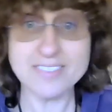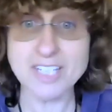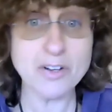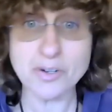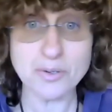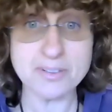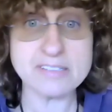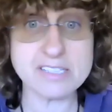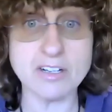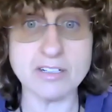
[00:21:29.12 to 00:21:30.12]
No,
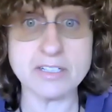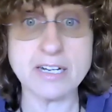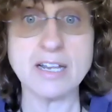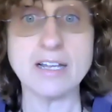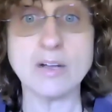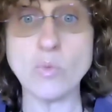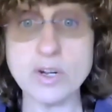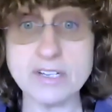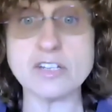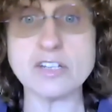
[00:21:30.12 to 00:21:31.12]
it's not. What
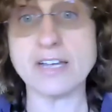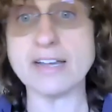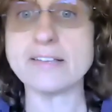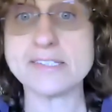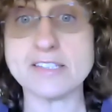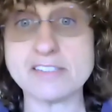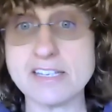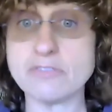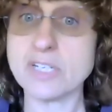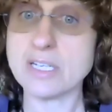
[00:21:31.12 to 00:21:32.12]
is okay is that
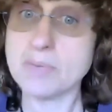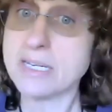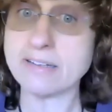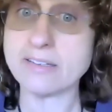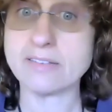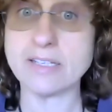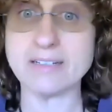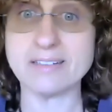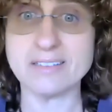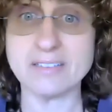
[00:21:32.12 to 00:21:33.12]
Stephanie Meyer
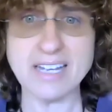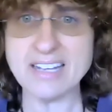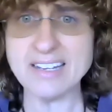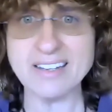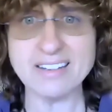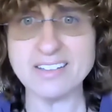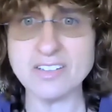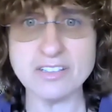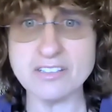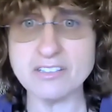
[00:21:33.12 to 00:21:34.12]
said, hey, you
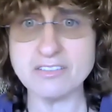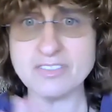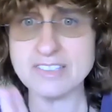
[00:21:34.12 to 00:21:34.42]
know,